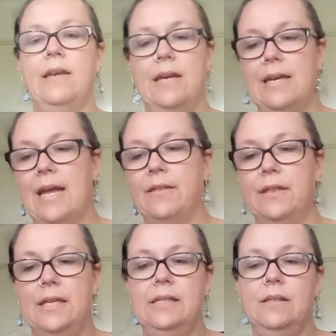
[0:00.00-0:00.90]
now
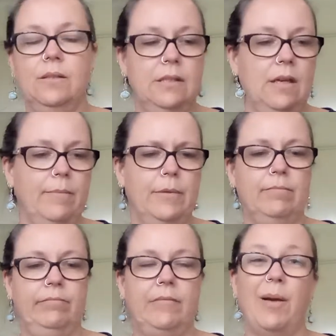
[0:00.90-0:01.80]
this,
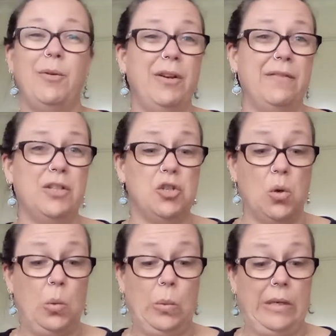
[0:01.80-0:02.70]
I'm not even
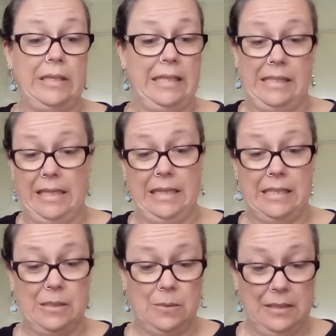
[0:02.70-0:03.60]
sure what is in
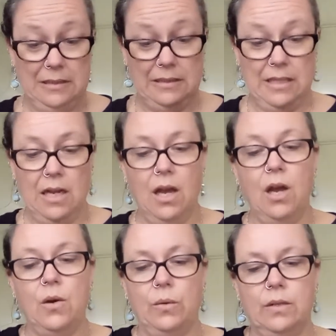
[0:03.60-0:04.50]
this one. Oh,